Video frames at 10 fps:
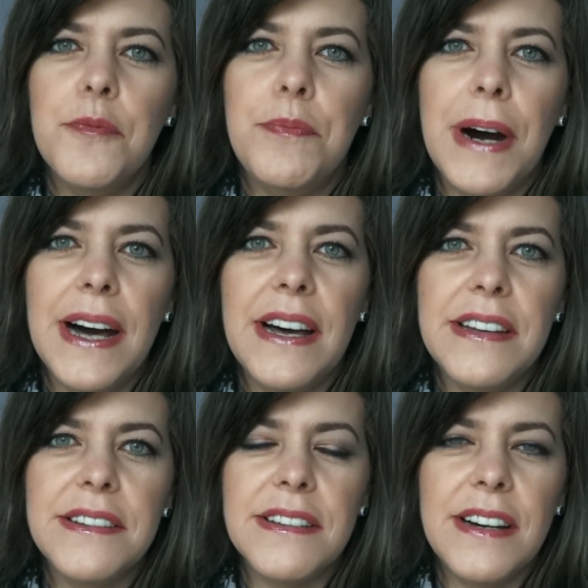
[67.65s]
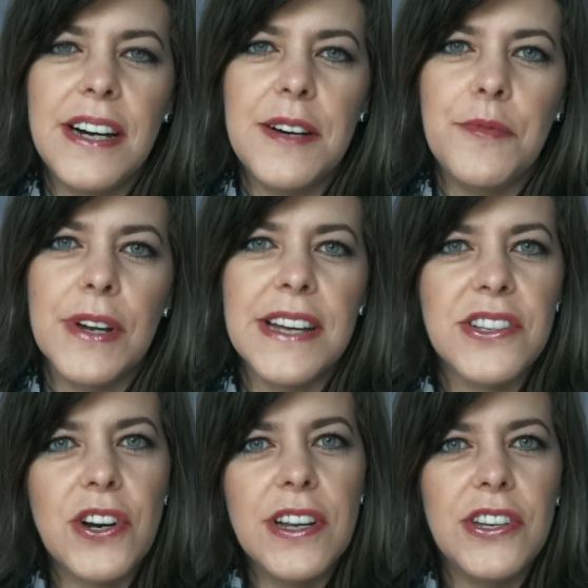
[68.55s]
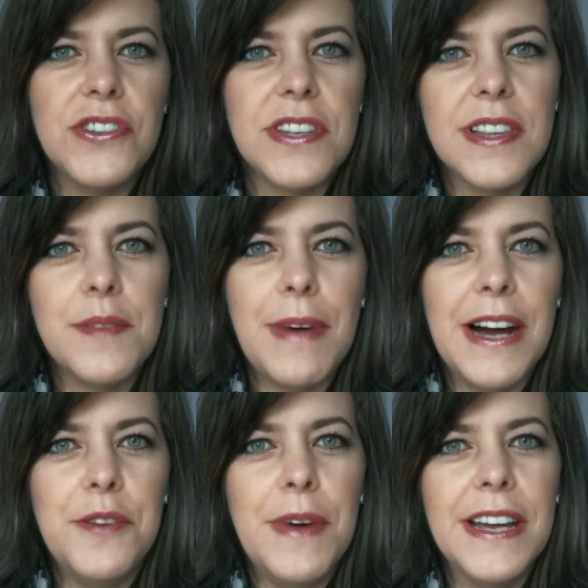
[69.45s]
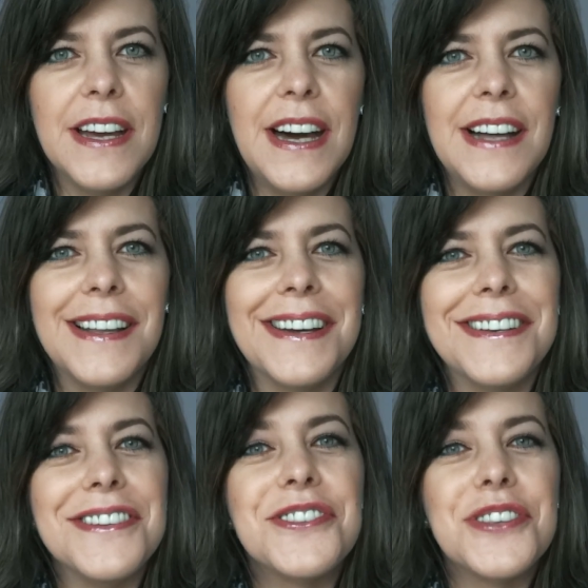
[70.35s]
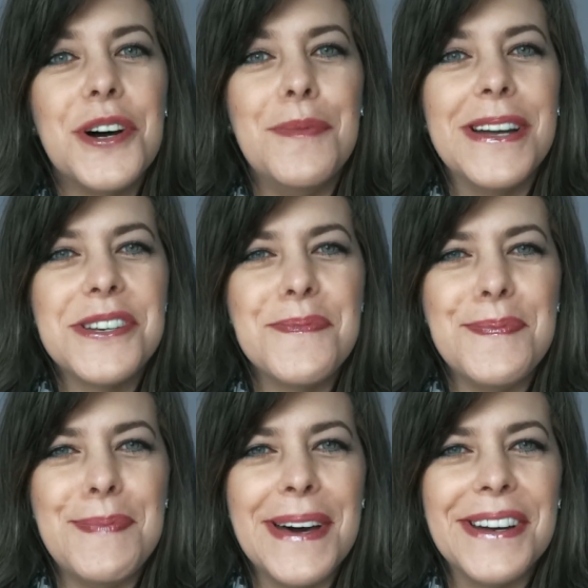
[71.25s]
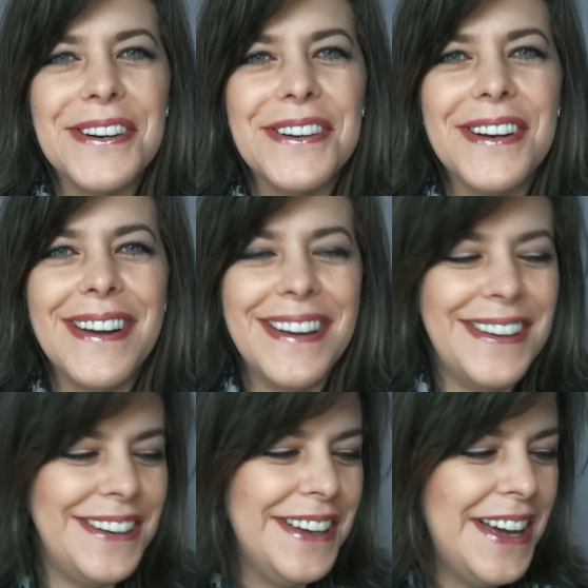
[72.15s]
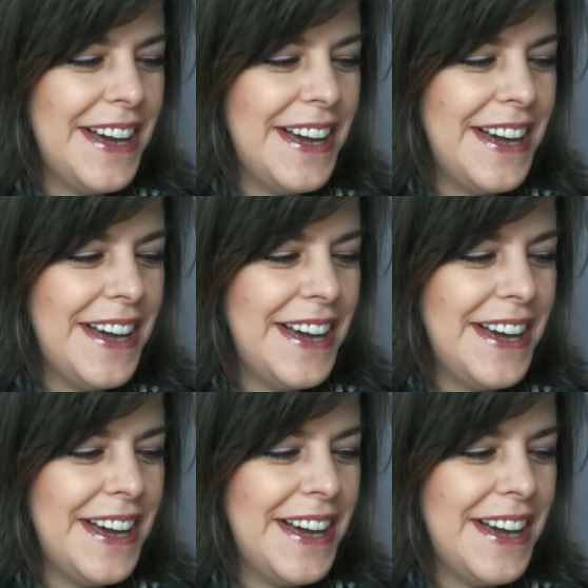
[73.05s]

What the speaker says: but when I started using the Biomega, I liked it so much better, and